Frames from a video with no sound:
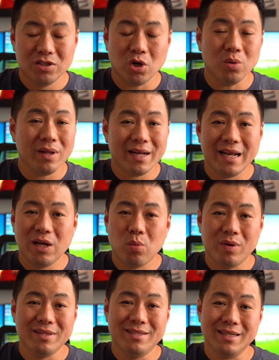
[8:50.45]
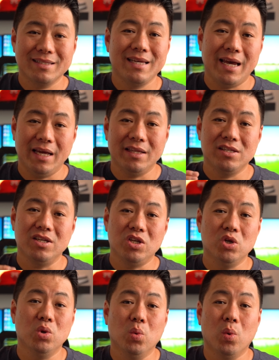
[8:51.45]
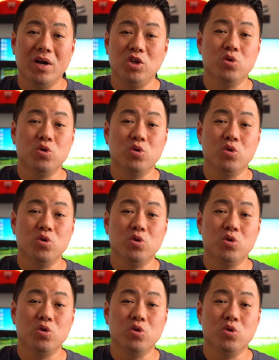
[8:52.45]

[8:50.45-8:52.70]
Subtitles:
Don't let anyone dictate to you what